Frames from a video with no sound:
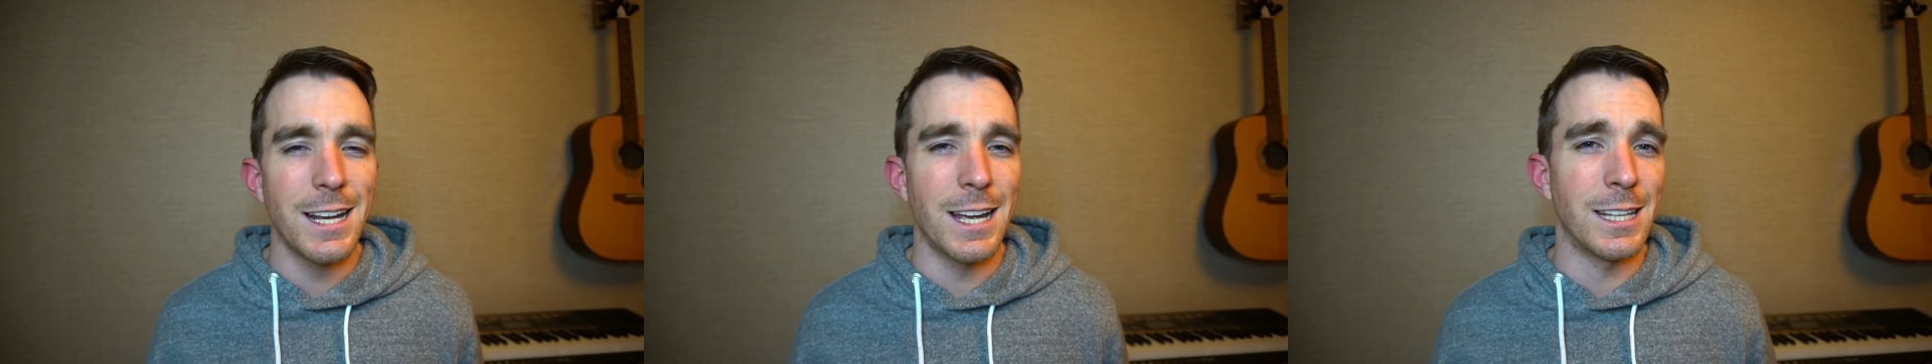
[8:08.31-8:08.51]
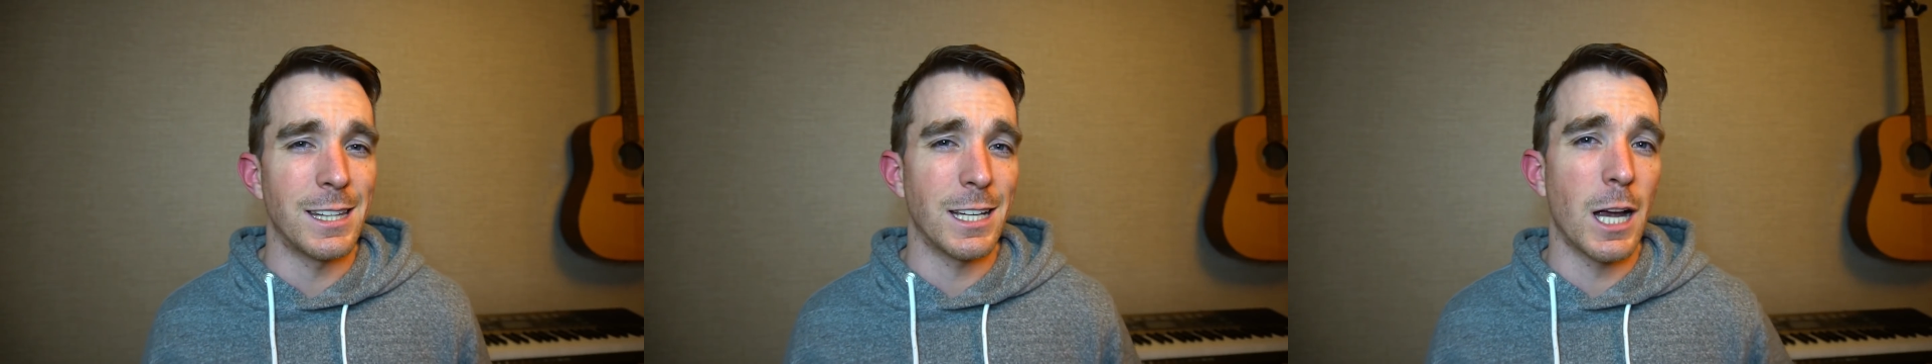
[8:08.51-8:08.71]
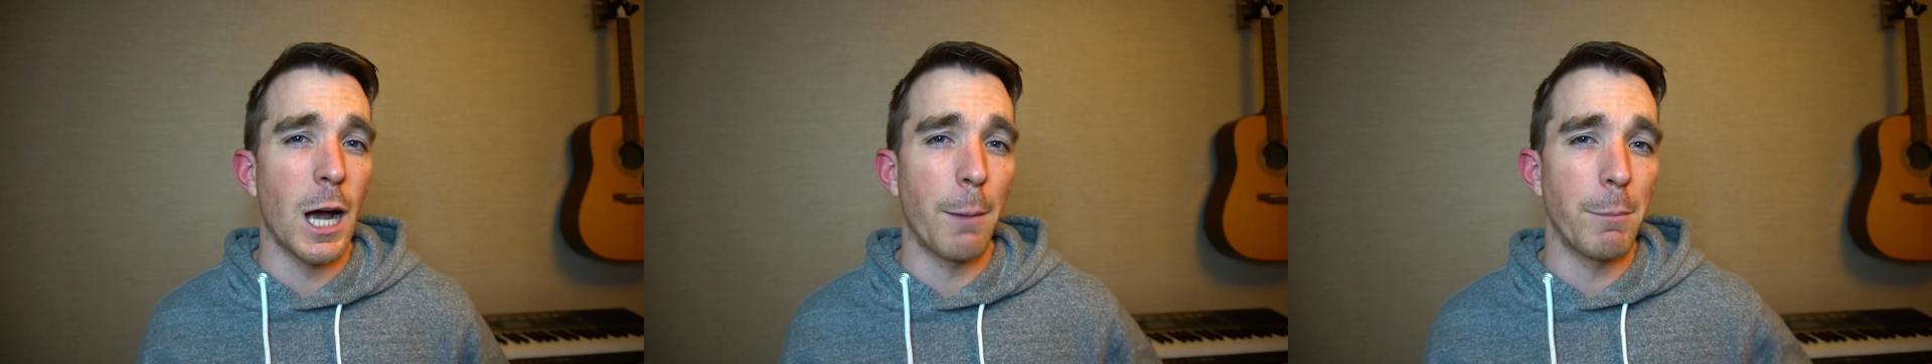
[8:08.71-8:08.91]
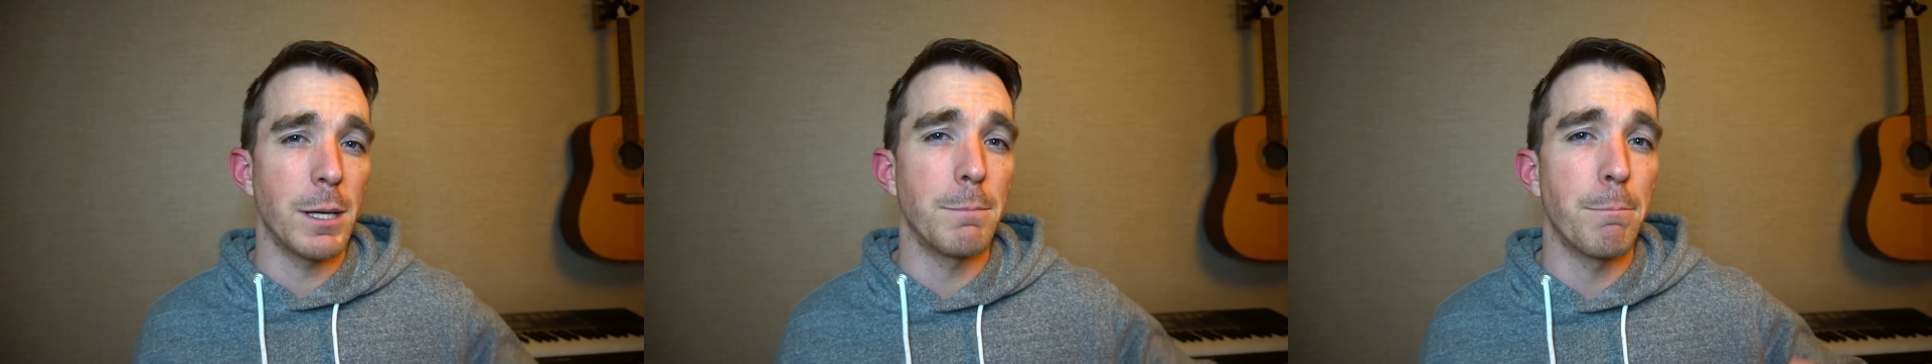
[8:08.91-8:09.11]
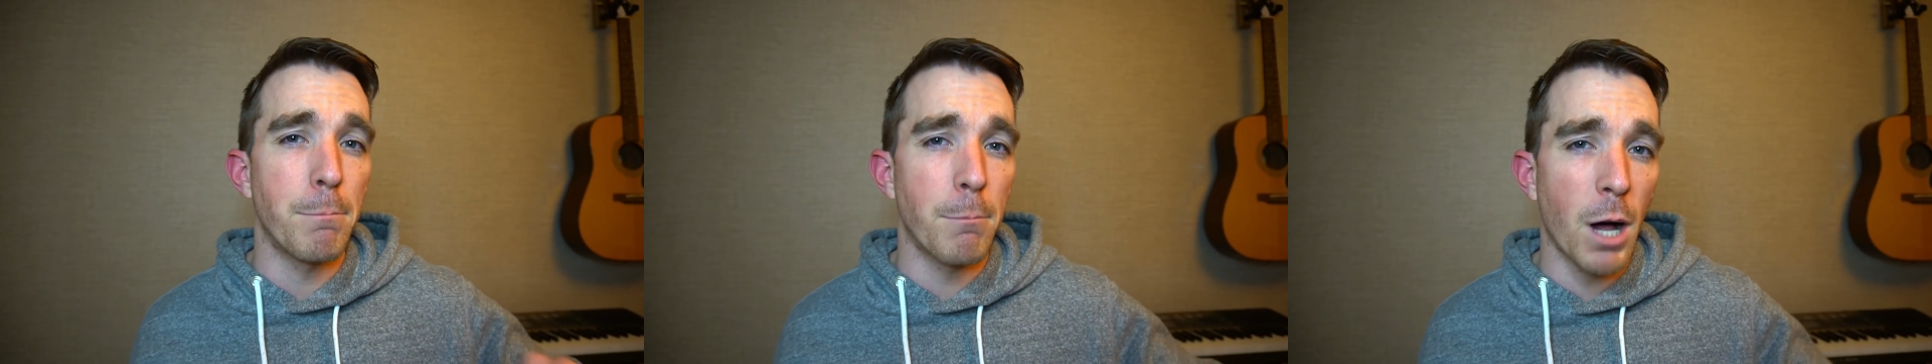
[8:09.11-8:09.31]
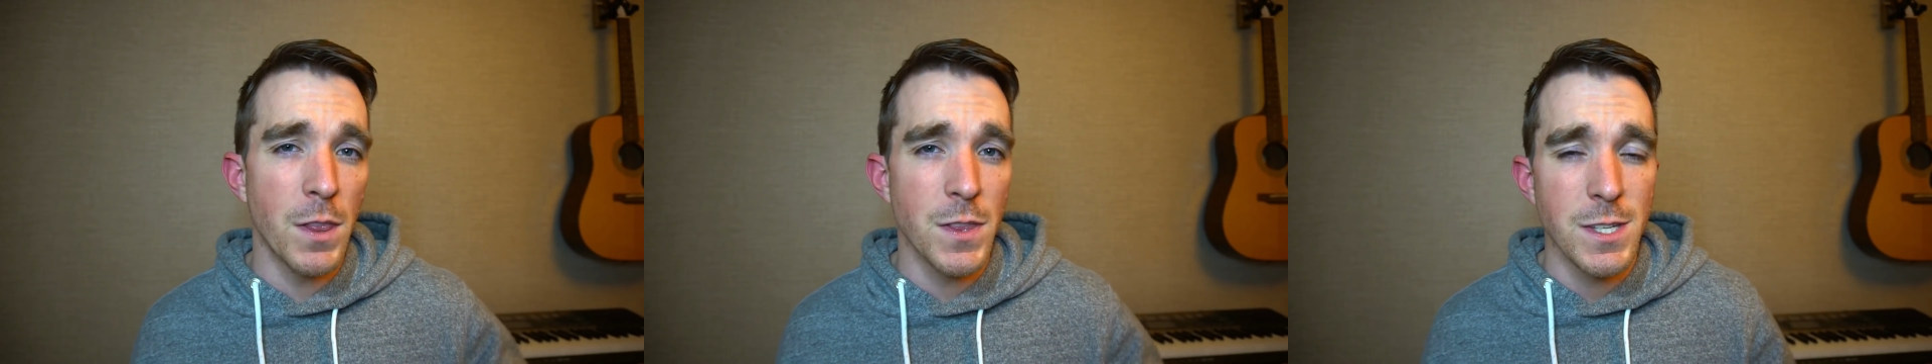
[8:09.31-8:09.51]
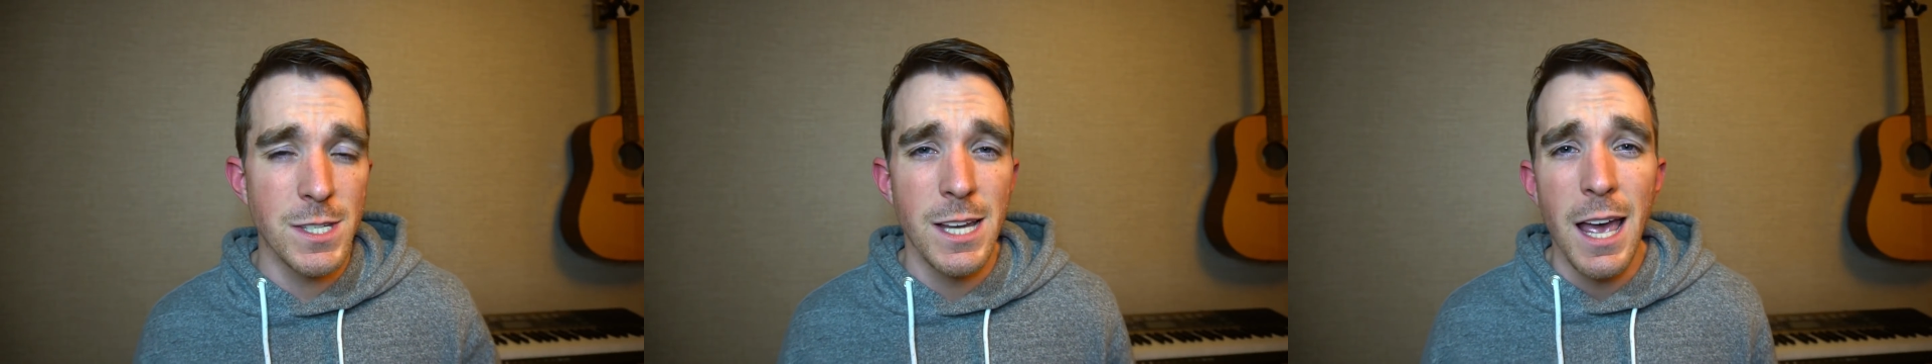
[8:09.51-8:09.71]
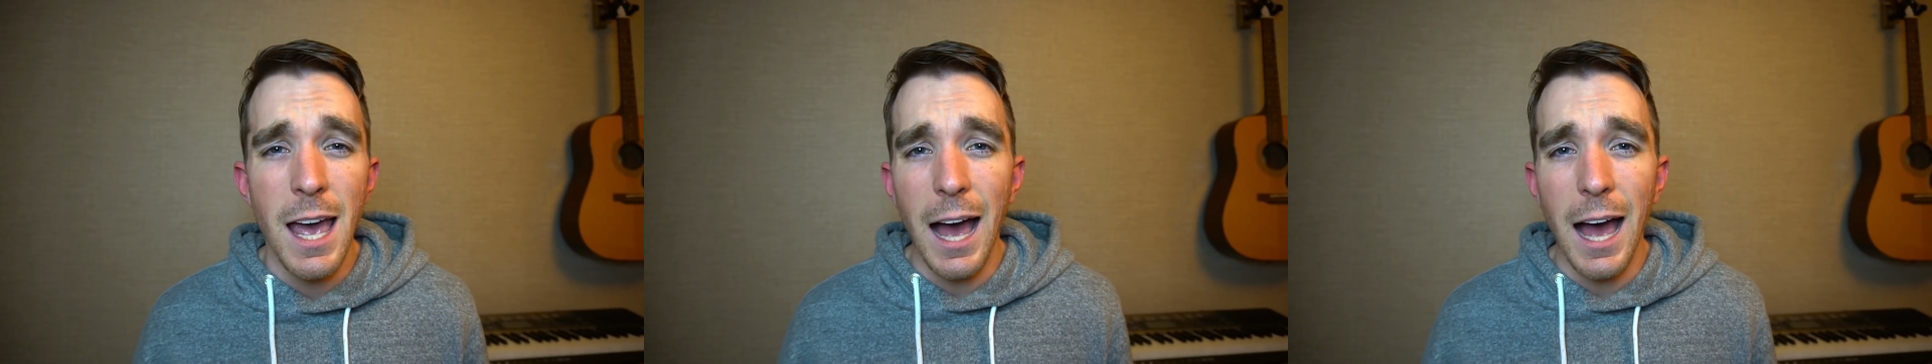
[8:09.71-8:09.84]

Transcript: in the coming months